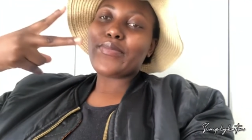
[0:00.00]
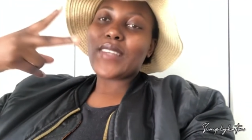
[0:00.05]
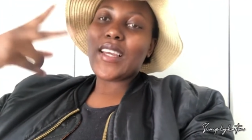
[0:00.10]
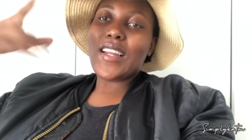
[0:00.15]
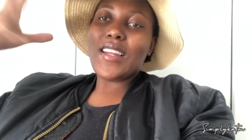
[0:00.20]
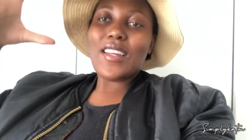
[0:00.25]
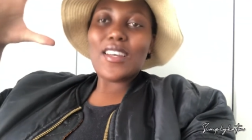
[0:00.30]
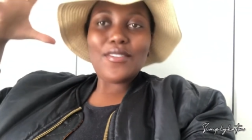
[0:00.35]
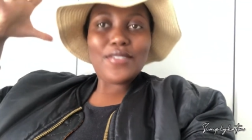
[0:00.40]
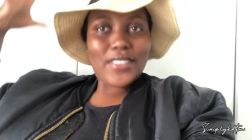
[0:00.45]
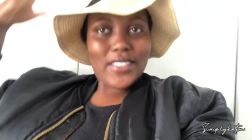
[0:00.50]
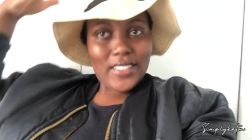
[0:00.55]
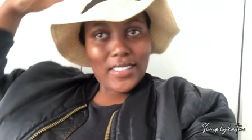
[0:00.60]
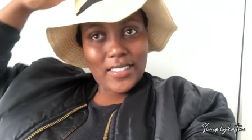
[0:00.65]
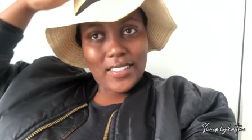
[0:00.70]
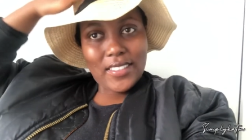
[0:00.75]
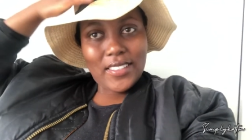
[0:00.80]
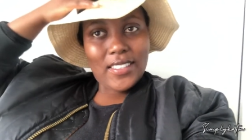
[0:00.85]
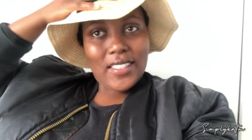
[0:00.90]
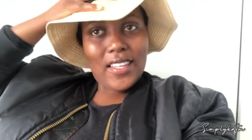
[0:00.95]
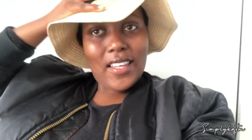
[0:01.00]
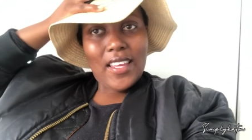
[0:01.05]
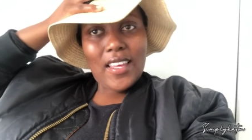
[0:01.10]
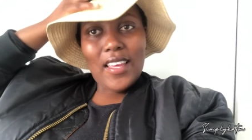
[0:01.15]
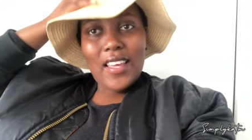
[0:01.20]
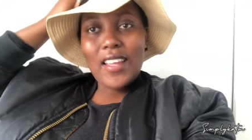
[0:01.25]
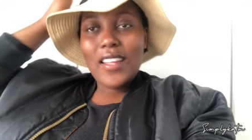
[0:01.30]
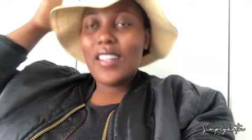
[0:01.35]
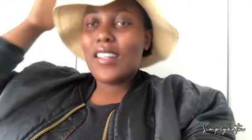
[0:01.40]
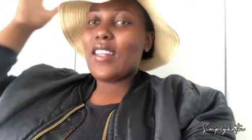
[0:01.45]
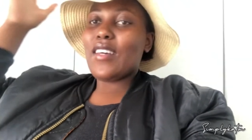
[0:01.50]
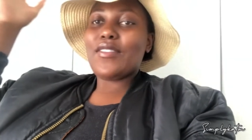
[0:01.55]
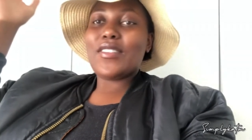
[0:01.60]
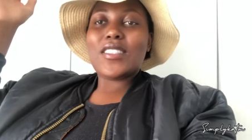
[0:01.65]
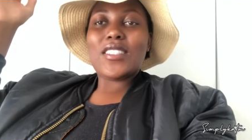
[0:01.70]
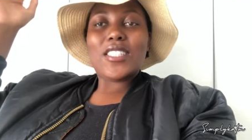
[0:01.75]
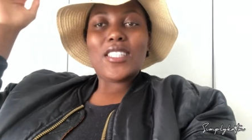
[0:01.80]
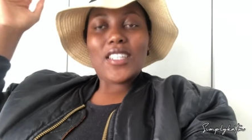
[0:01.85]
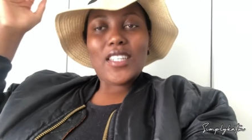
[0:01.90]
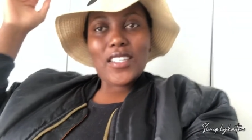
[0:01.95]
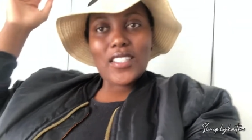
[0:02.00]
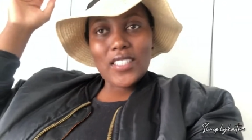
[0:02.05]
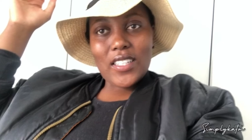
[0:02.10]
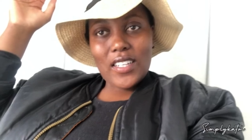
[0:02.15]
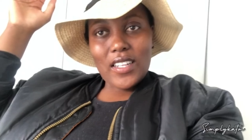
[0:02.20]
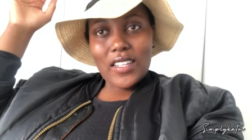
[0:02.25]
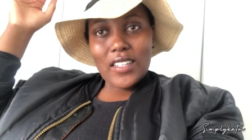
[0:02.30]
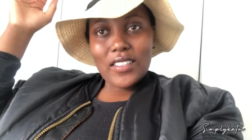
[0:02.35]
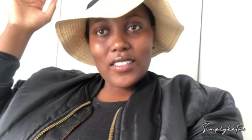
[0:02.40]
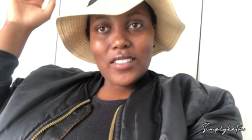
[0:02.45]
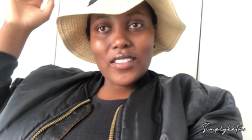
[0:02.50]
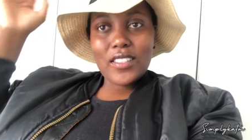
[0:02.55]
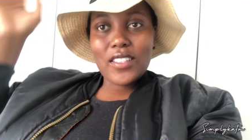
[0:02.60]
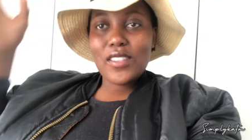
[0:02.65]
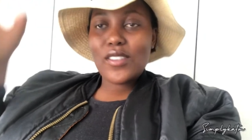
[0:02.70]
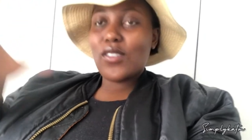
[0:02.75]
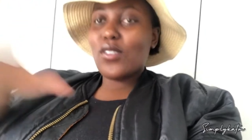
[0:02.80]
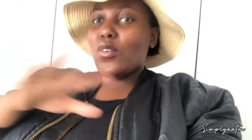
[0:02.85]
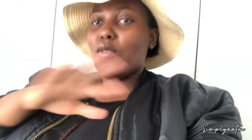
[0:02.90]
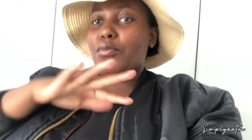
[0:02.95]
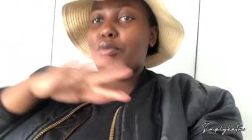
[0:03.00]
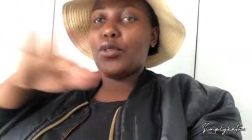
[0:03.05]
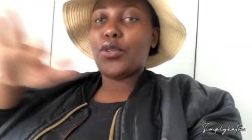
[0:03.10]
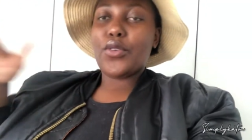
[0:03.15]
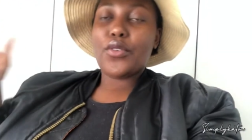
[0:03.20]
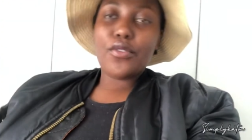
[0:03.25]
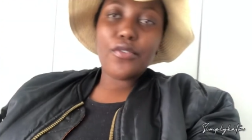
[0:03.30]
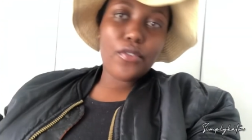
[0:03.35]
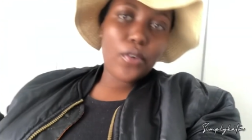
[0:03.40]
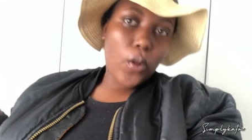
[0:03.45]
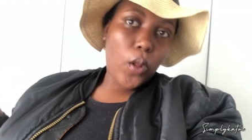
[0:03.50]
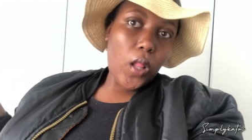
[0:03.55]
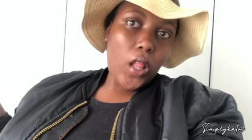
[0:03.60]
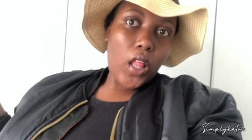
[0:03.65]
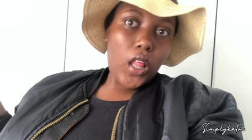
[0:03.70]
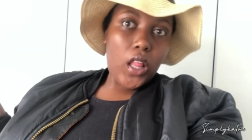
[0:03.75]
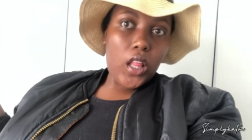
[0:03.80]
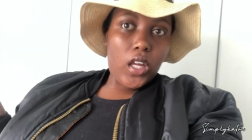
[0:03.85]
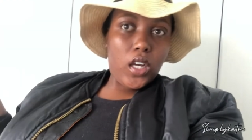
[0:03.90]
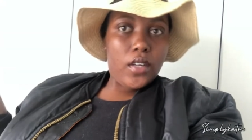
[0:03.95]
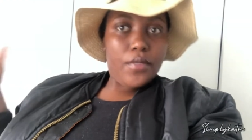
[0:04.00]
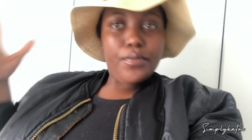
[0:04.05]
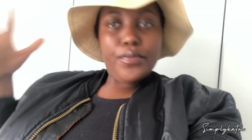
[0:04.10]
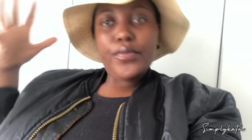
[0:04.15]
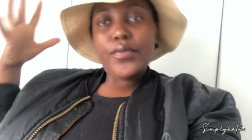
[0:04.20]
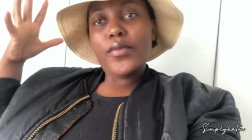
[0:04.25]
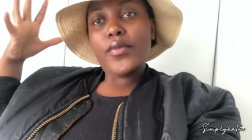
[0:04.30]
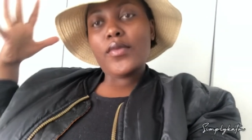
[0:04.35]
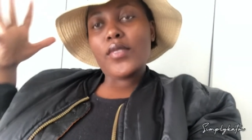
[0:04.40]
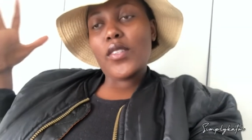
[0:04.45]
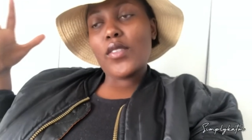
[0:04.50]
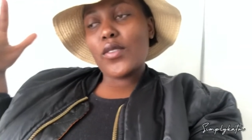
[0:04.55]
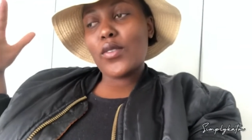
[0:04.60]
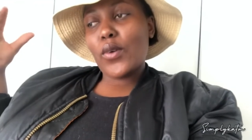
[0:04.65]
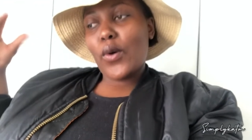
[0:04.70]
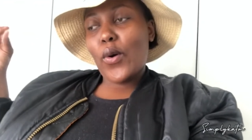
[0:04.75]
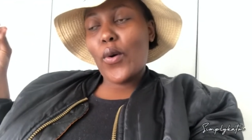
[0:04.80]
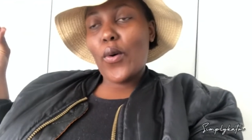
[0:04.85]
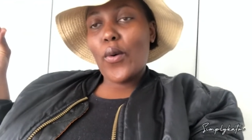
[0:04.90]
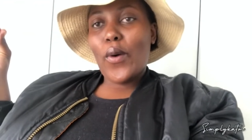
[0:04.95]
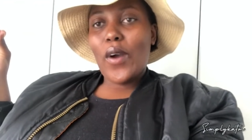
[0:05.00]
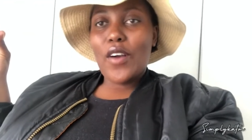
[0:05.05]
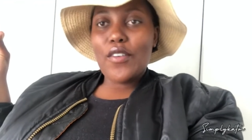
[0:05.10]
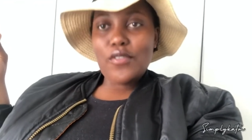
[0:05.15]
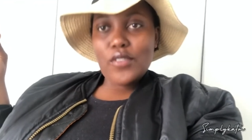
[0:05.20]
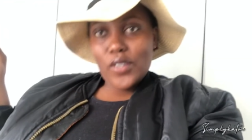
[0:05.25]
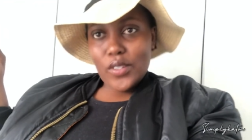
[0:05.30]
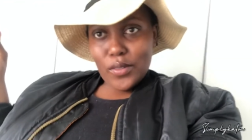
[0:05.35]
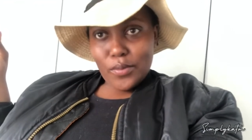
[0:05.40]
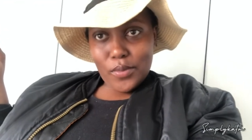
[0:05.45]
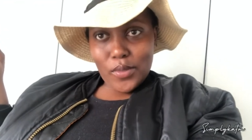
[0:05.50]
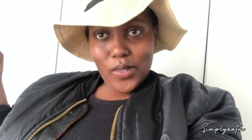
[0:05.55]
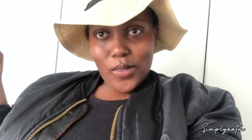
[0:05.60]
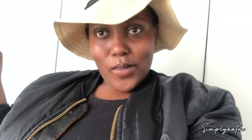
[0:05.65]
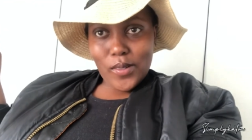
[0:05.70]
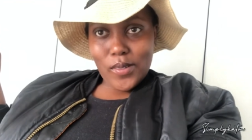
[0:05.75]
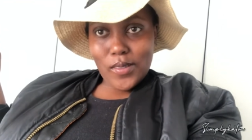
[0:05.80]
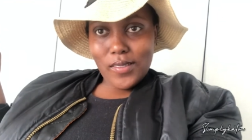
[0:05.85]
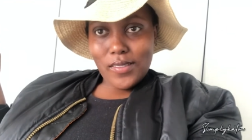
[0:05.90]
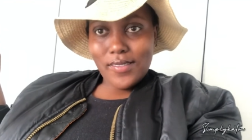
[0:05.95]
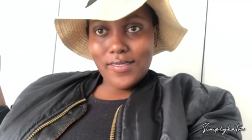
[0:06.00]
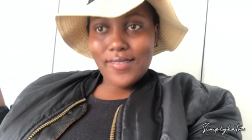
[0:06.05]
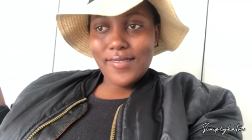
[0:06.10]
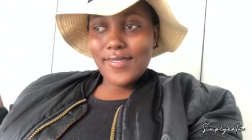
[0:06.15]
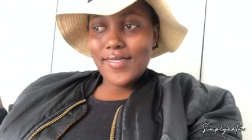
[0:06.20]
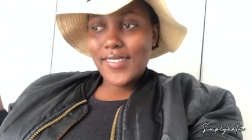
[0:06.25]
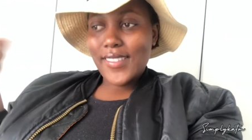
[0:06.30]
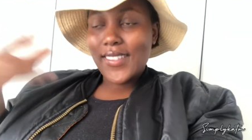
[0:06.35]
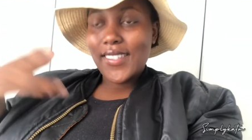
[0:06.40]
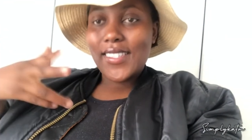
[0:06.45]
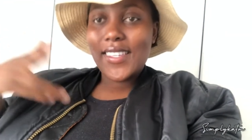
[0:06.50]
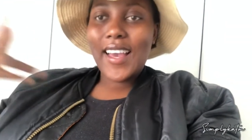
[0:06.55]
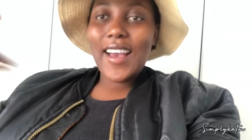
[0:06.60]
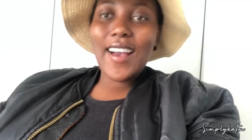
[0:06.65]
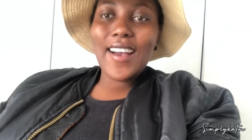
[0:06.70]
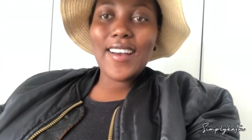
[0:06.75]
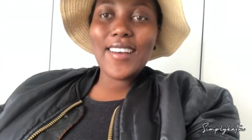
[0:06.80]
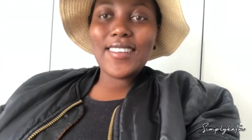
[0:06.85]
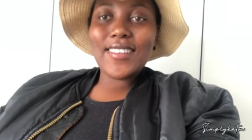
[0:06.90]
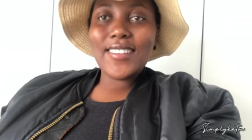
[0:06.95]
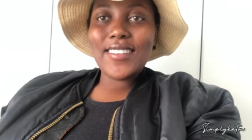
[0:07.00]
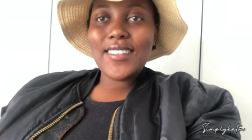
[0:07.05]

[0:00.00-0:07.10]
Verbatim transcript: i love it love it here child it's so beautiful so affordable yeah